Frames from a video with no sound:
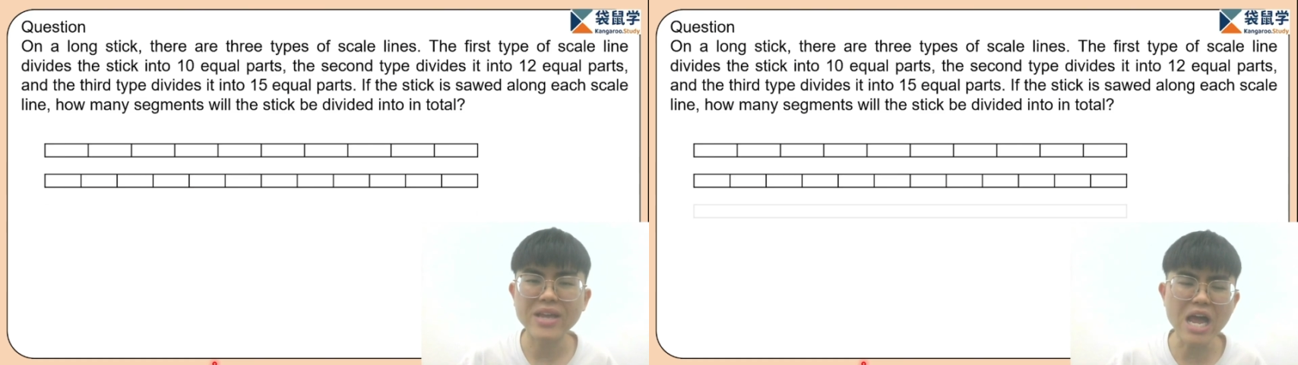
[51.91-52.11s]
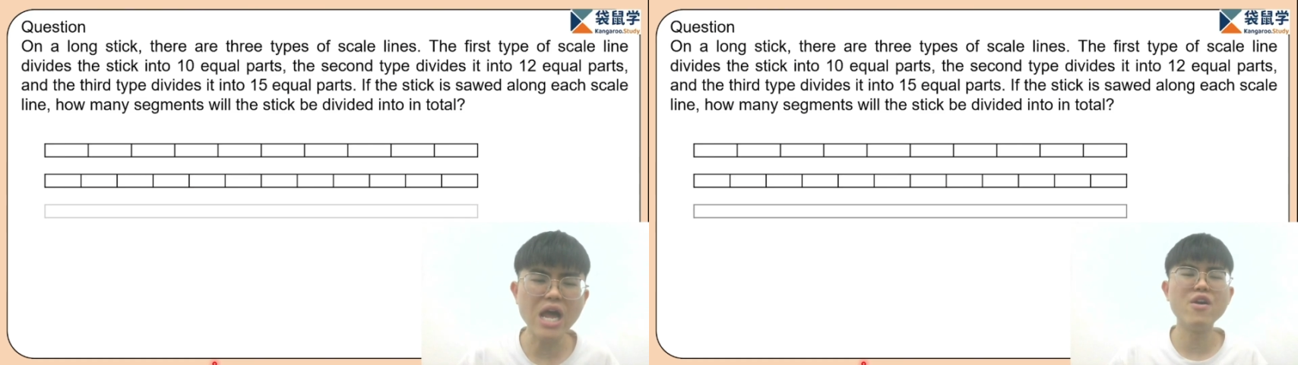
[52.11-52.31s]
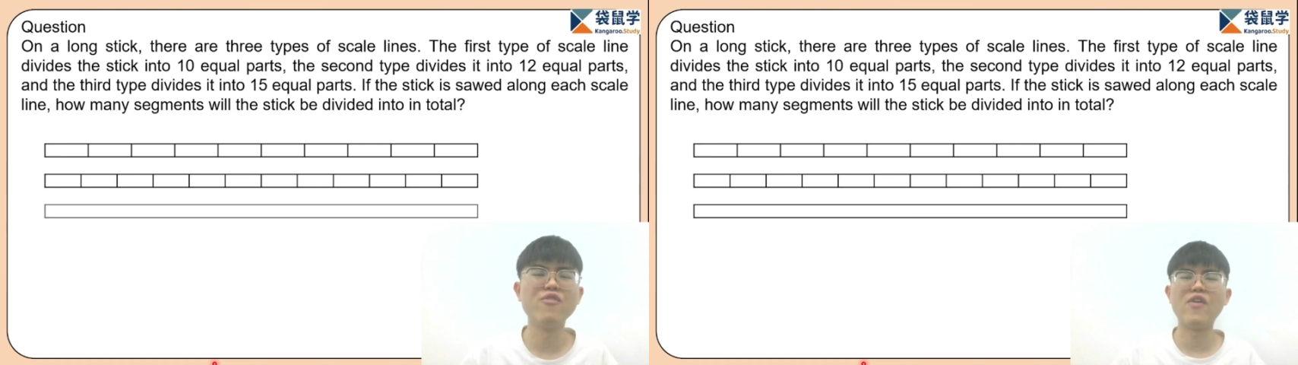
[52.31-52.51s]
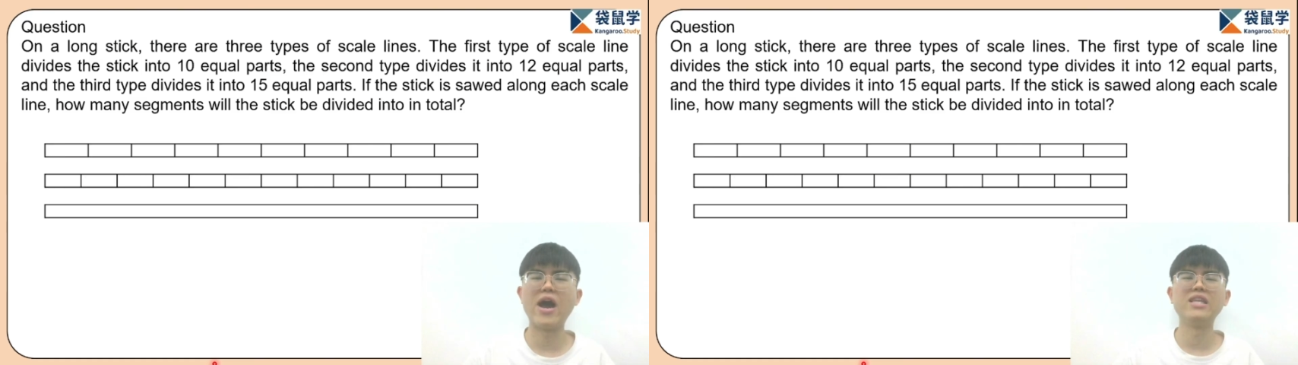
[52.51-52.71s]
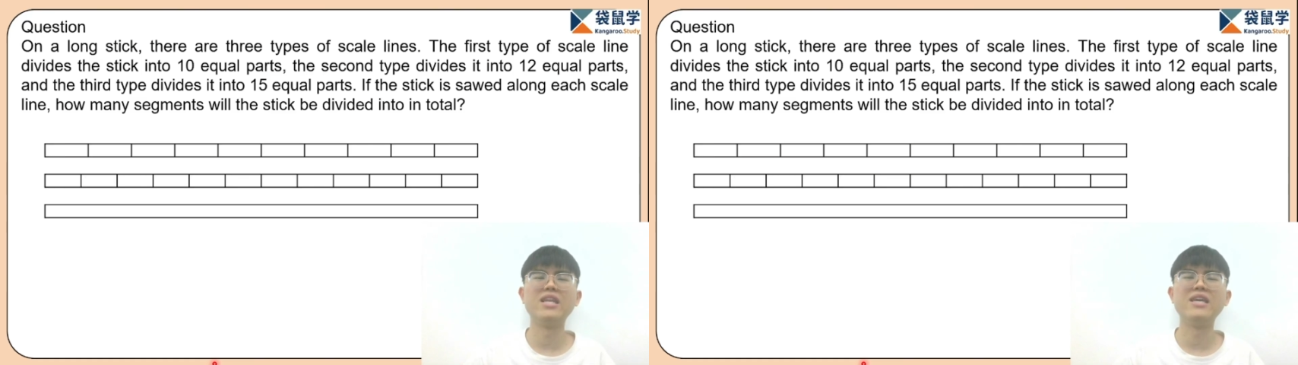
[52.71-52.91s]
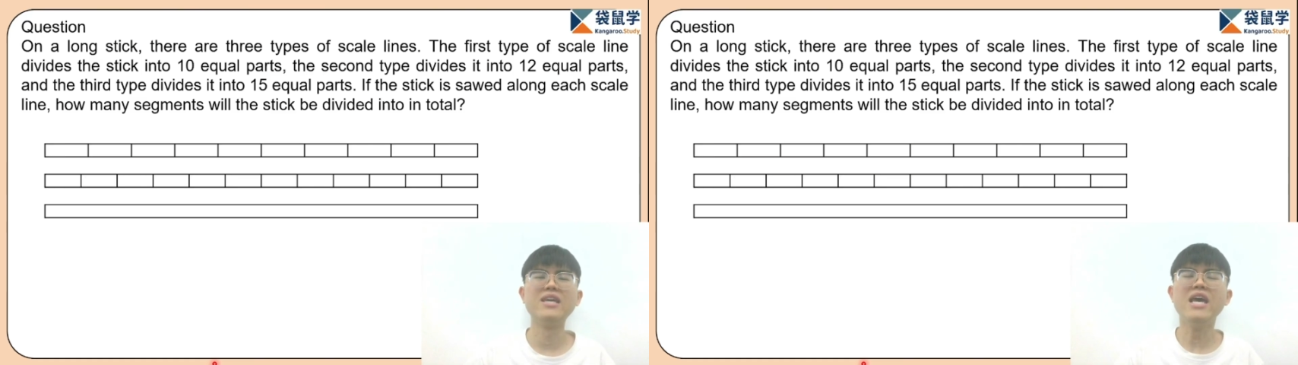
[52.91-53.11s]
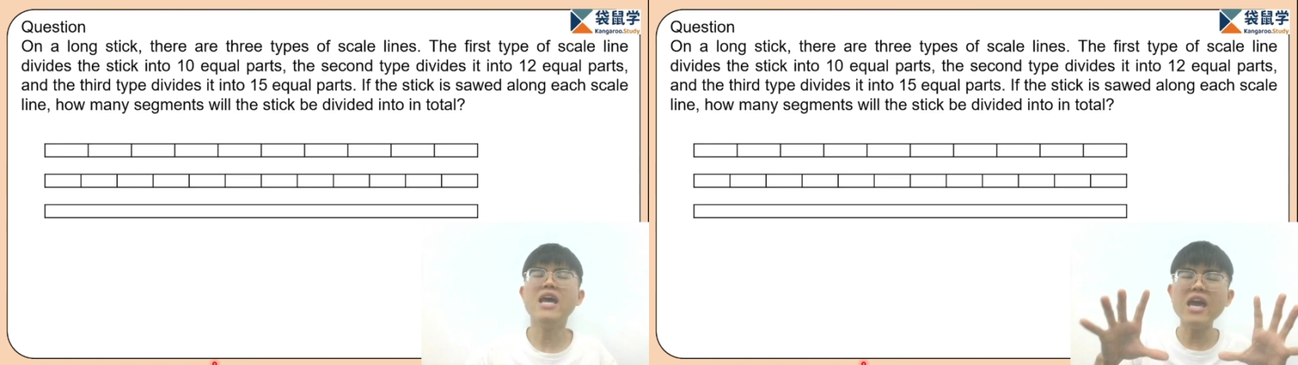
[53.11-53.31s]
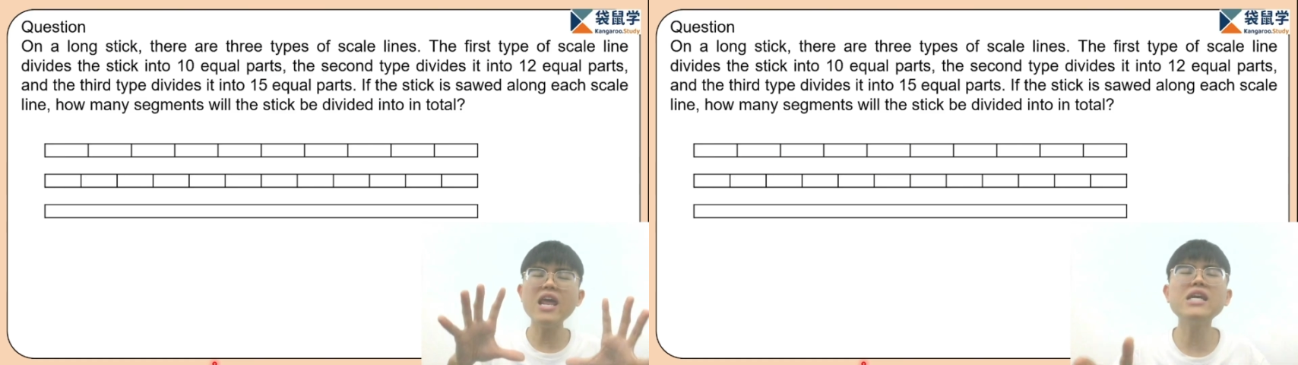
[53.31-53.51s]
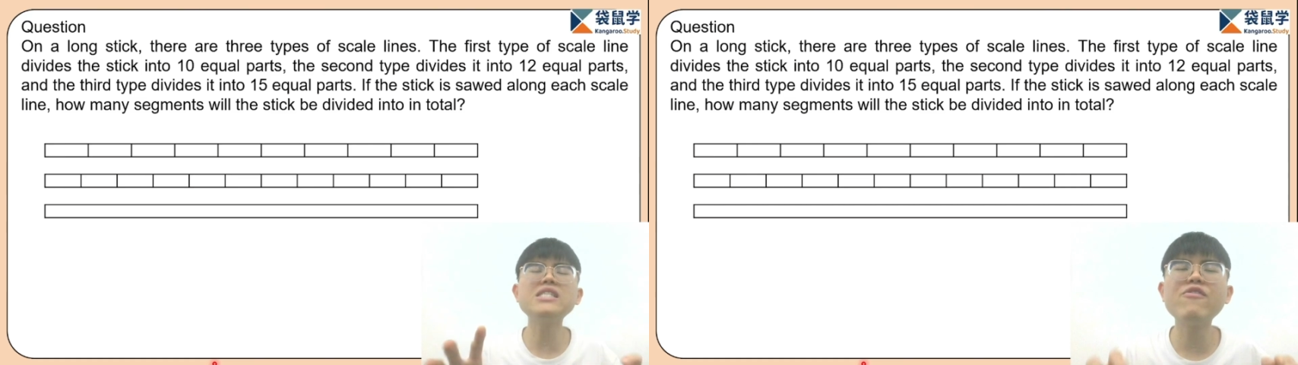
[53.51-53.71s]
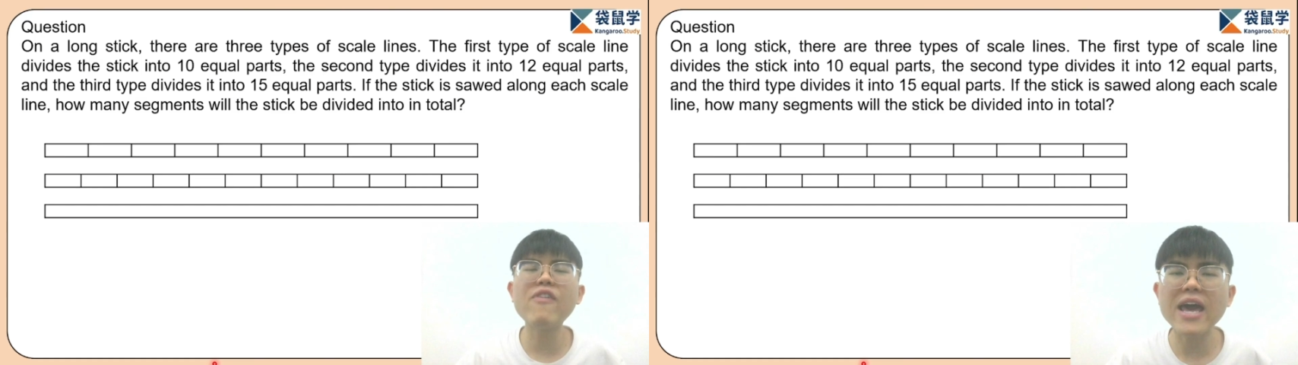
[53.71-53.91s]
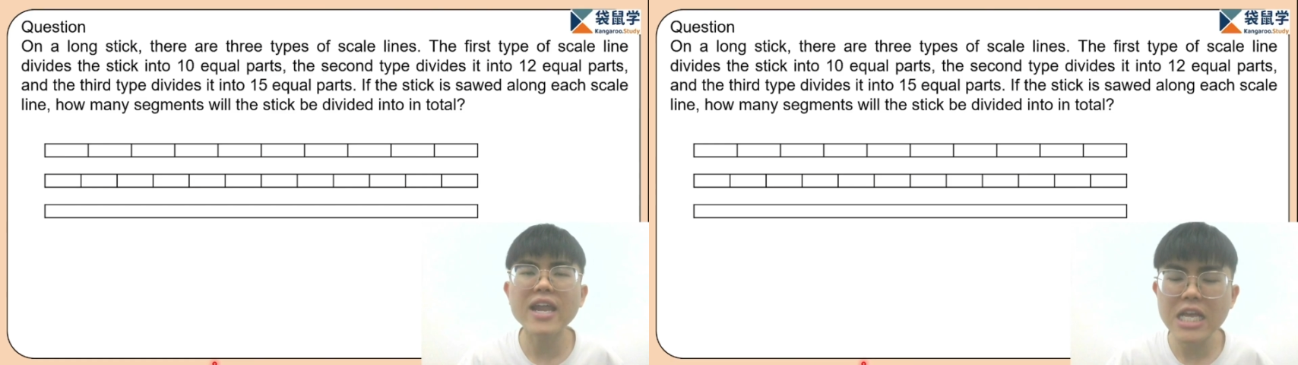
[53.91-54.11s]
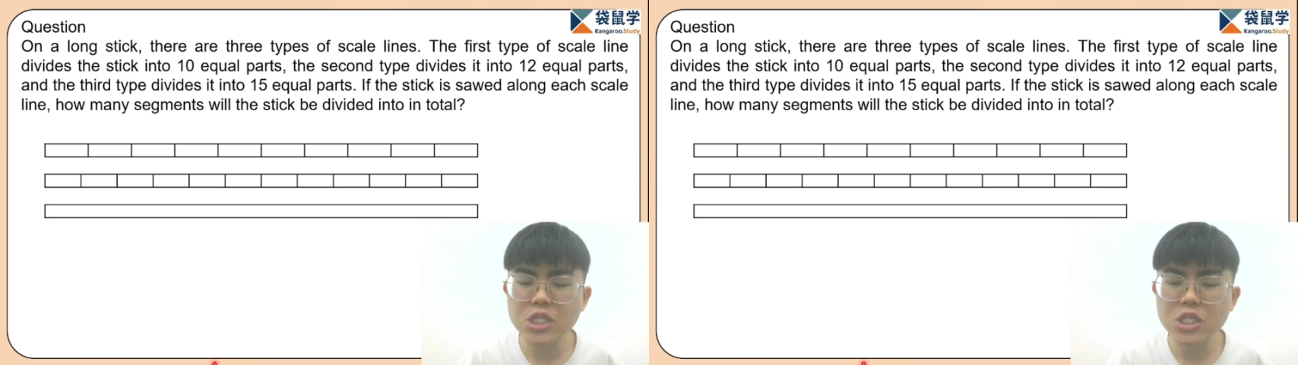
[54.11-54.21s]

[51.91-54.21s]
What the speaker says: And finally, it is divided